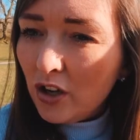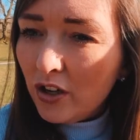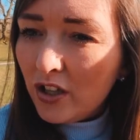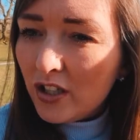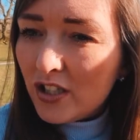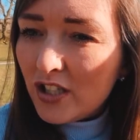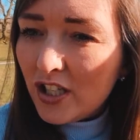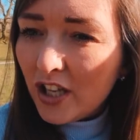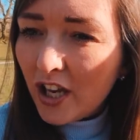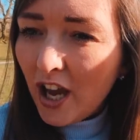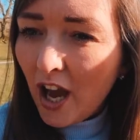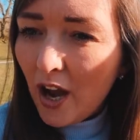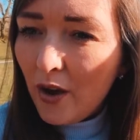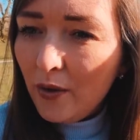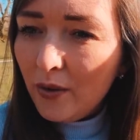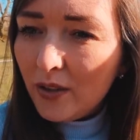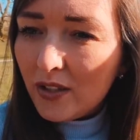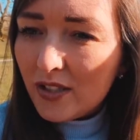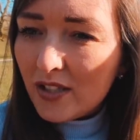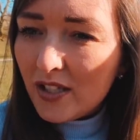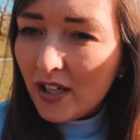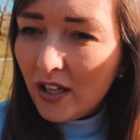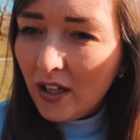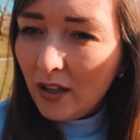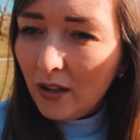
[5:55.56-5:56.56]
longer to go
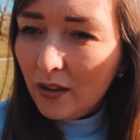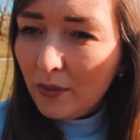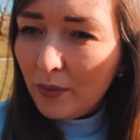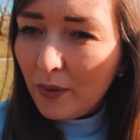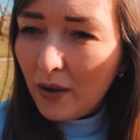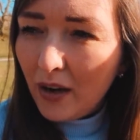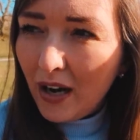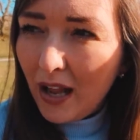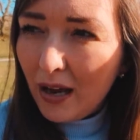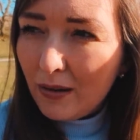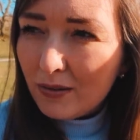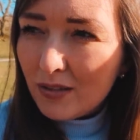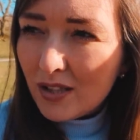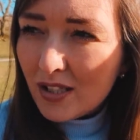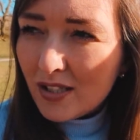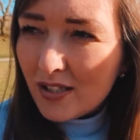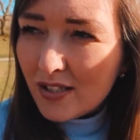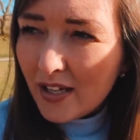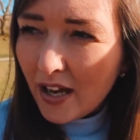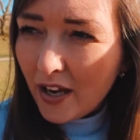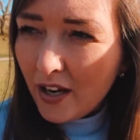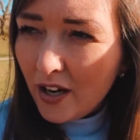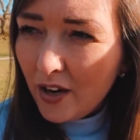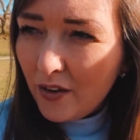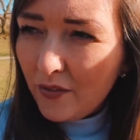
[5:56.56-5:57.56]
until we're allowed to
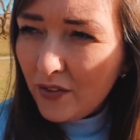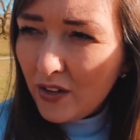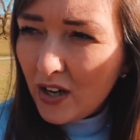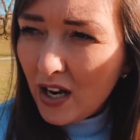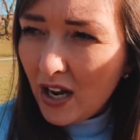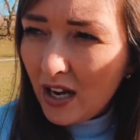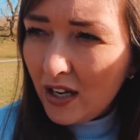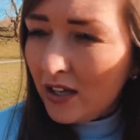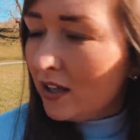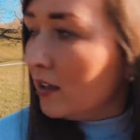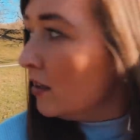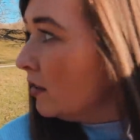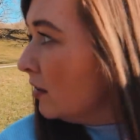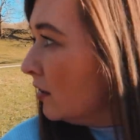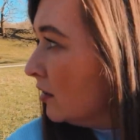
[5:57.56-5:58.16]
stay overnight.